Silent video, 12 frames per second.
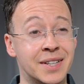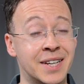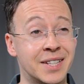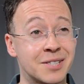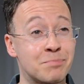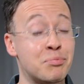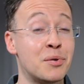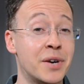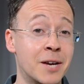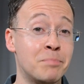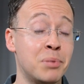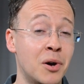It's
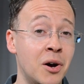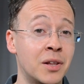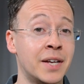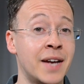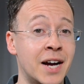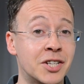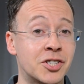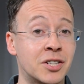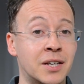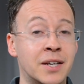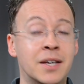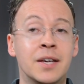pretty appalling,
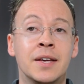actually.